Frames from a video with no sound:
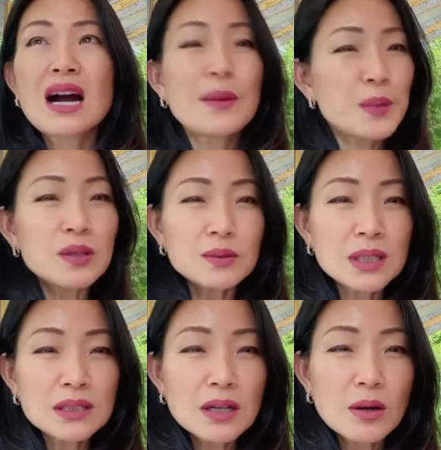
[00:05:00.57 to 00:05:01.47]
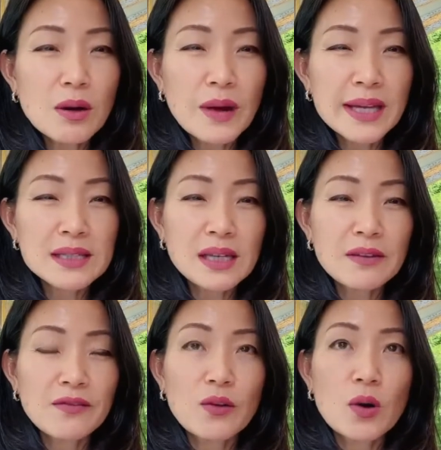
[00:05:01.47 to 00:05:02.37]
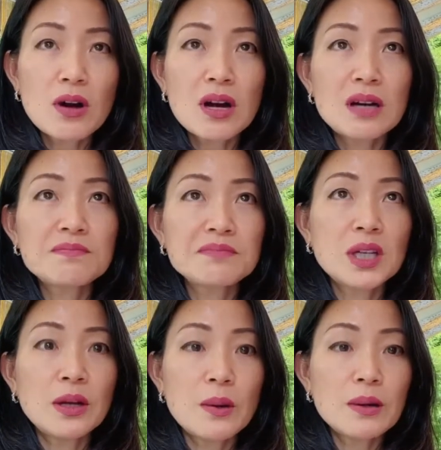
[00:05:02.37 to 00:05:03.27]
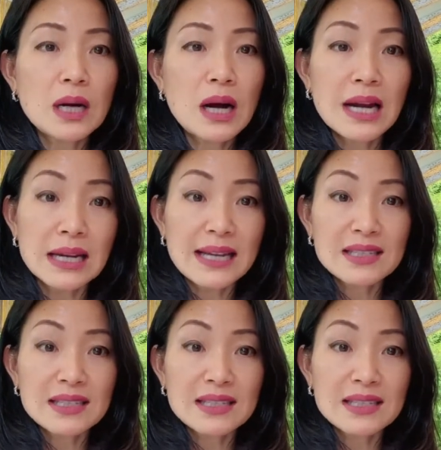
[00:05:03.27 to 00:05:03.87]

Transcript: You don't need to go crazy for, you know, unless